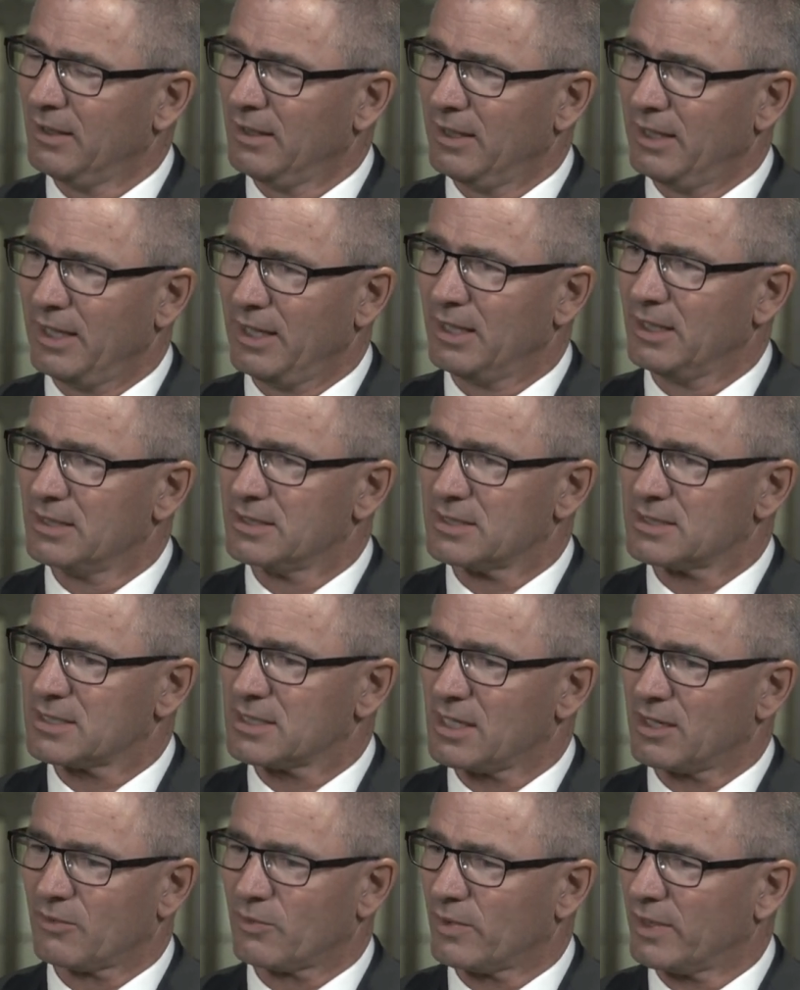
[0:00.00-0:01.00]
It
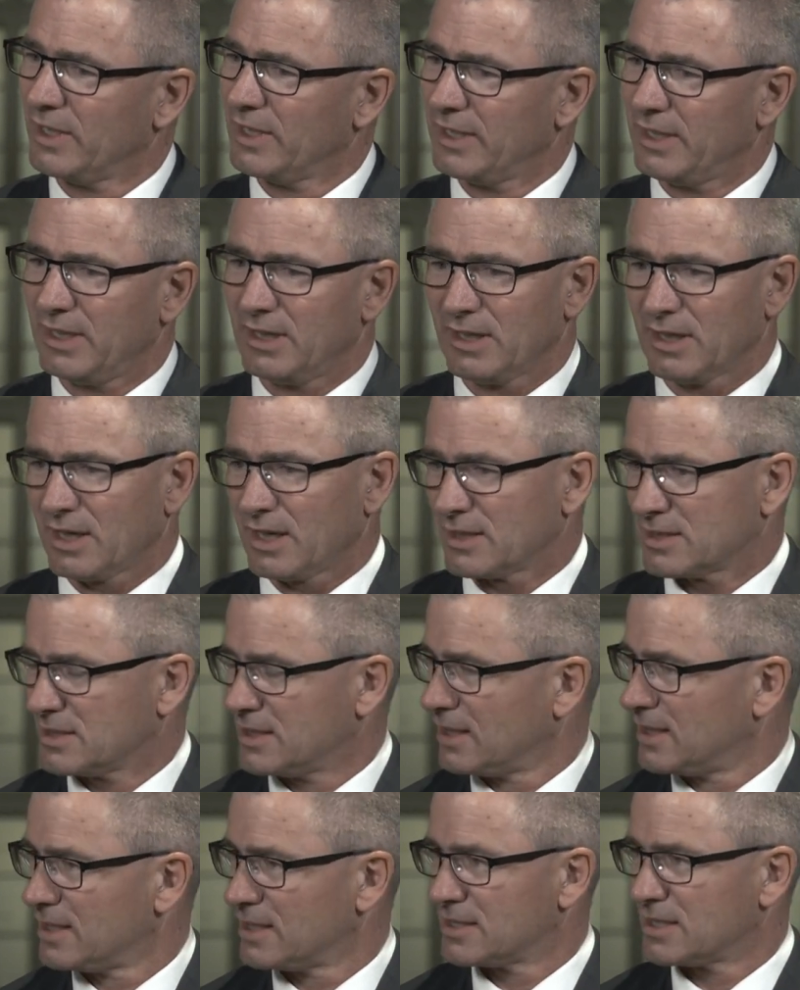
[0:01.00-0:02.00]
is really
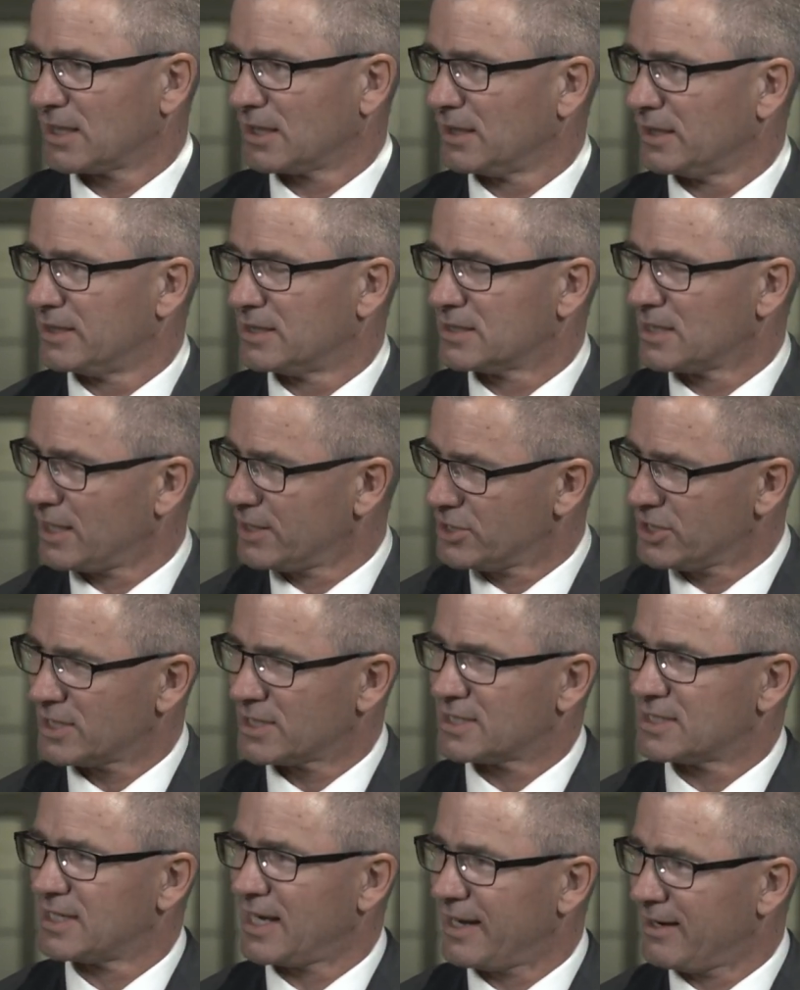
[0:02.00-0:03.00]
statistically such a
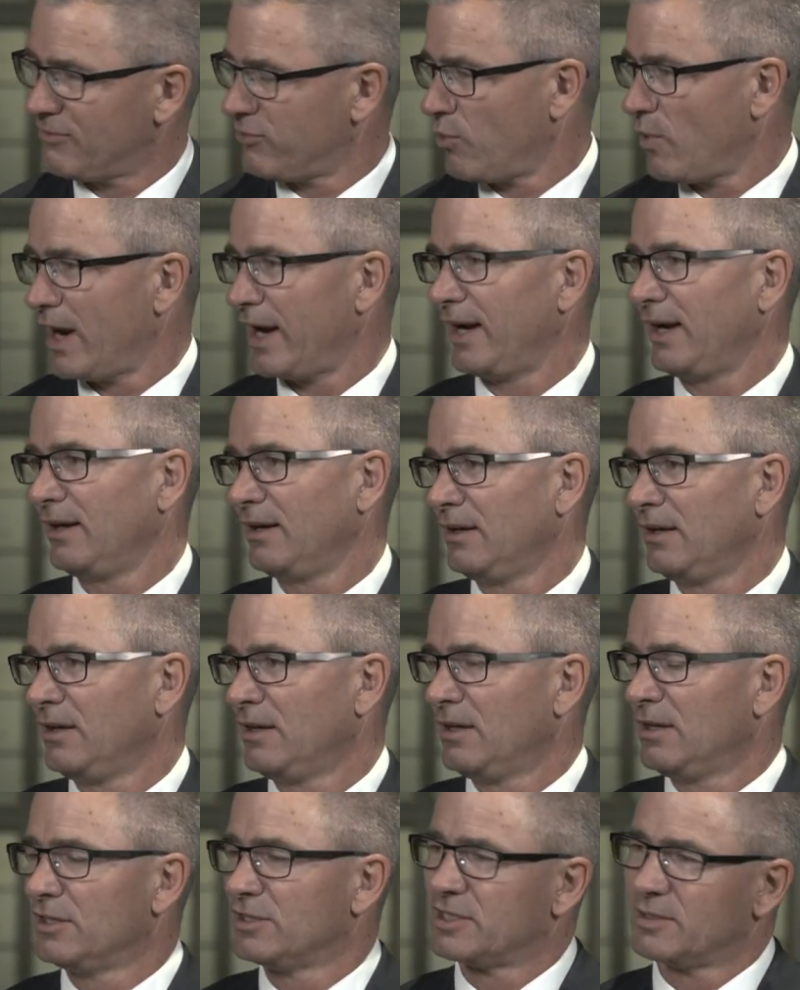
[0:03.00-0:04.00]
safe way
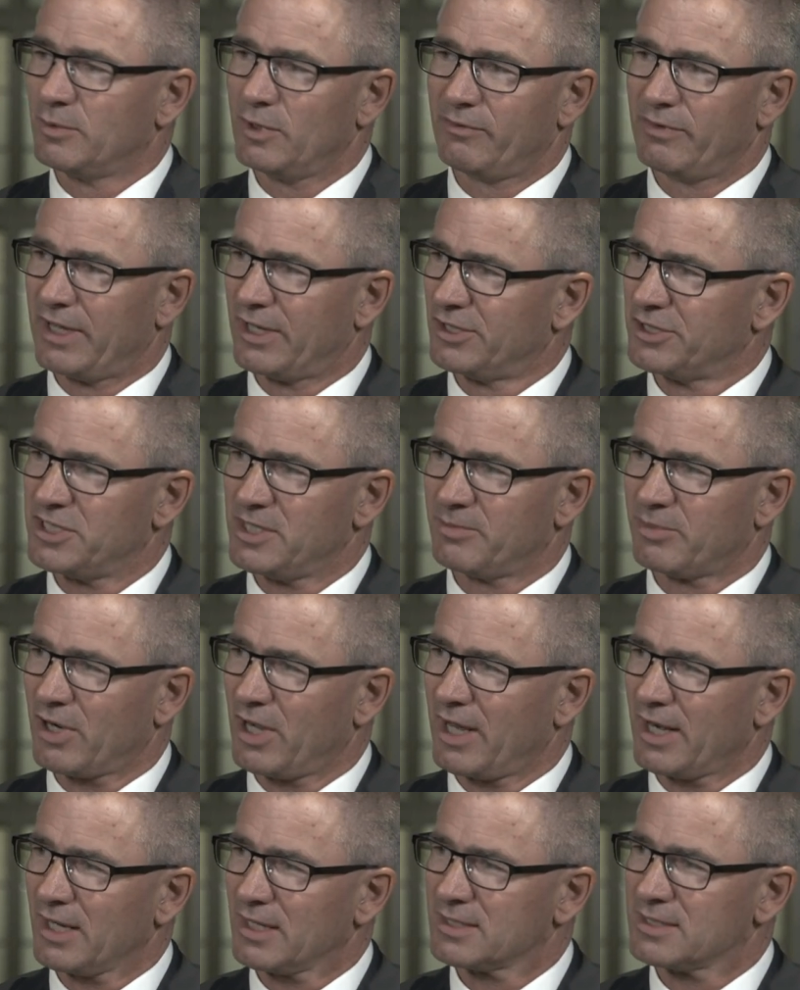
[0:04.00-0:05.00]
to move energy
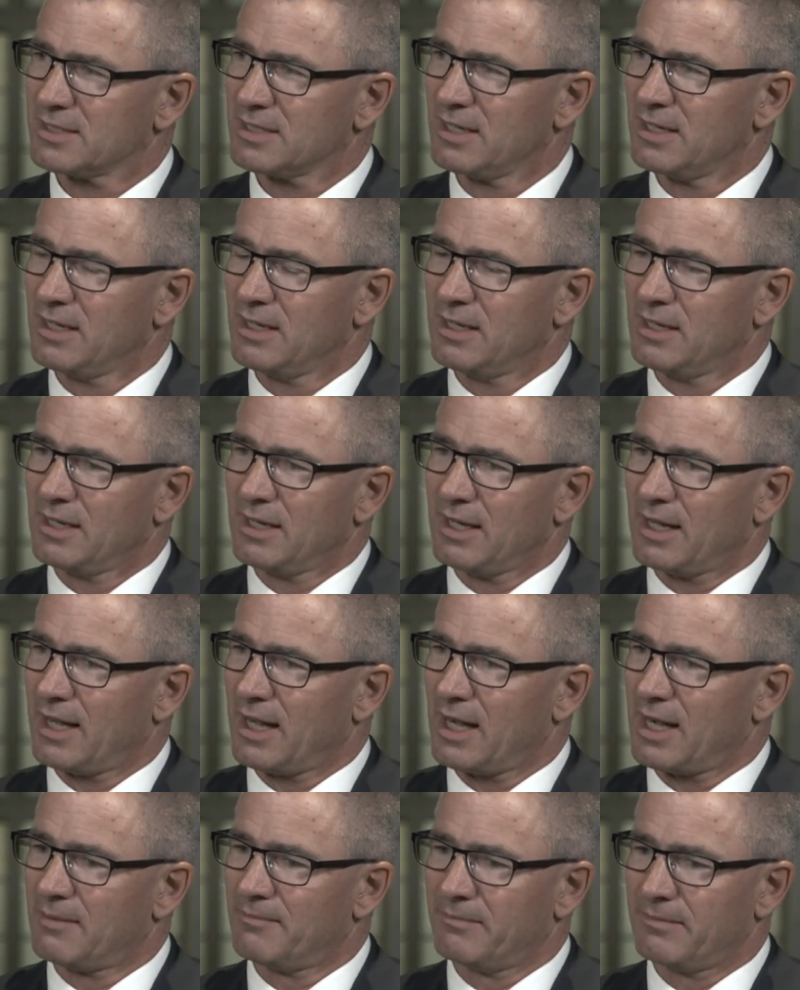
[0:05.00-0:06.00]
products.
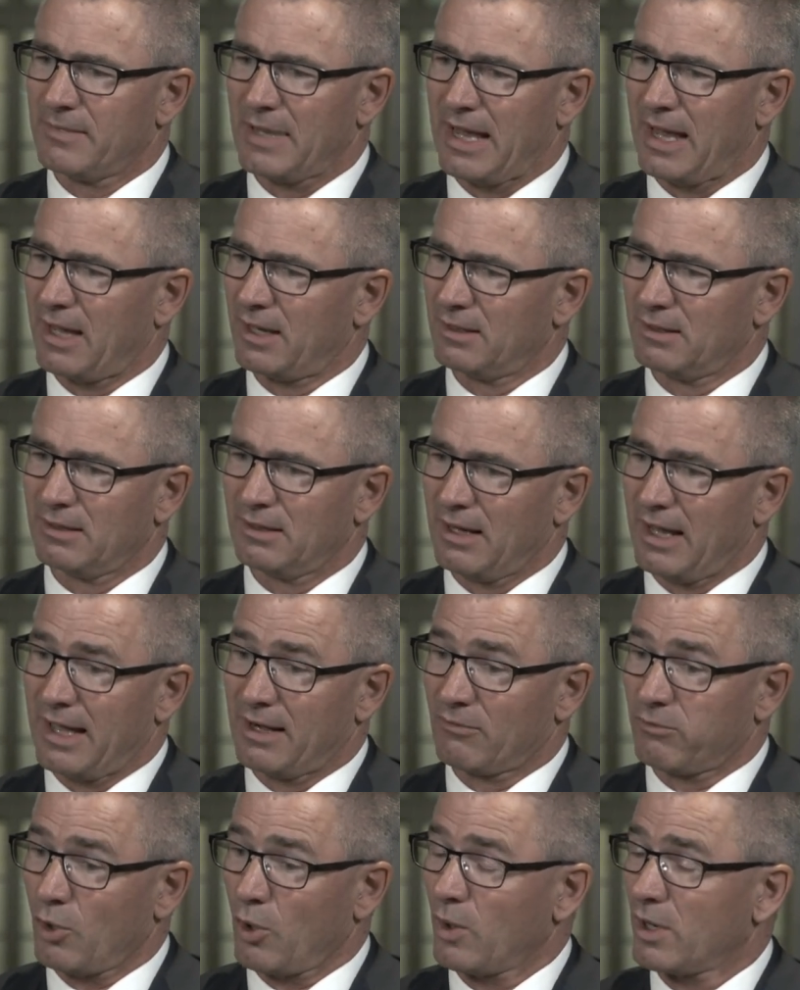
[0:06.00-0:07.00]
And
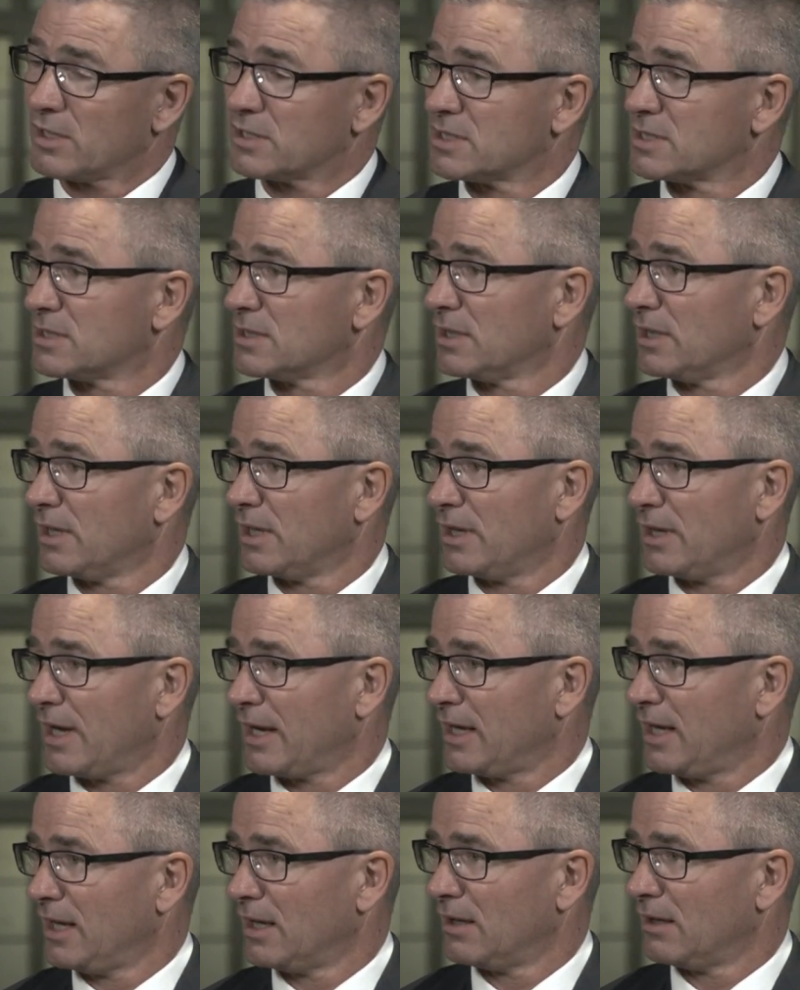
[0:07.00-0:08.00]
of course,
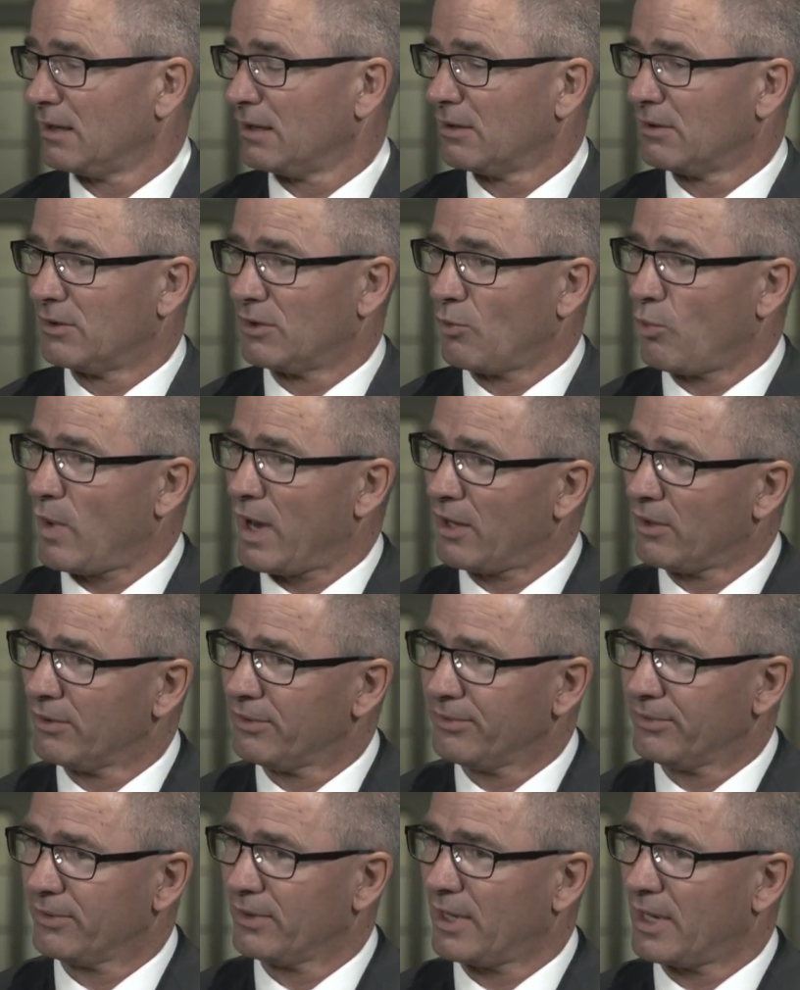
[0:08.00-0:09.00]
again, the
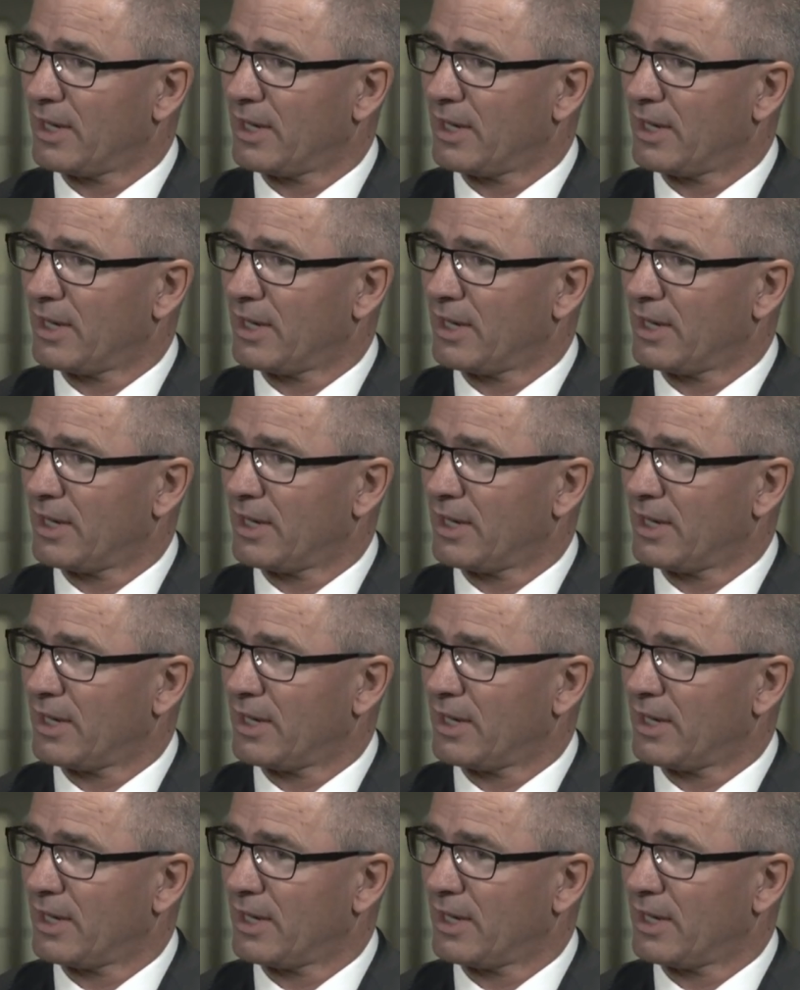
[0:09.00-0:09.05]
wealth